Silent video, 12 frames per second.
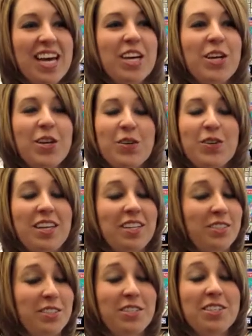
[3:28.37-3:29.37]
You know, they
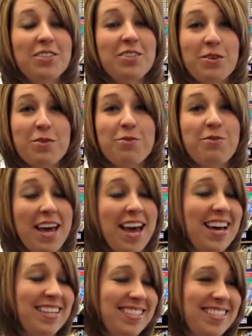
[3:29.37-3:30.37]
learned so
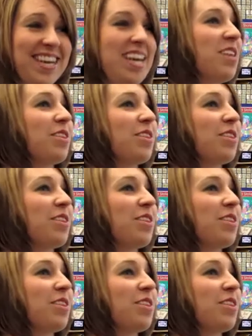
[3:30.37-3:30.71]
fast.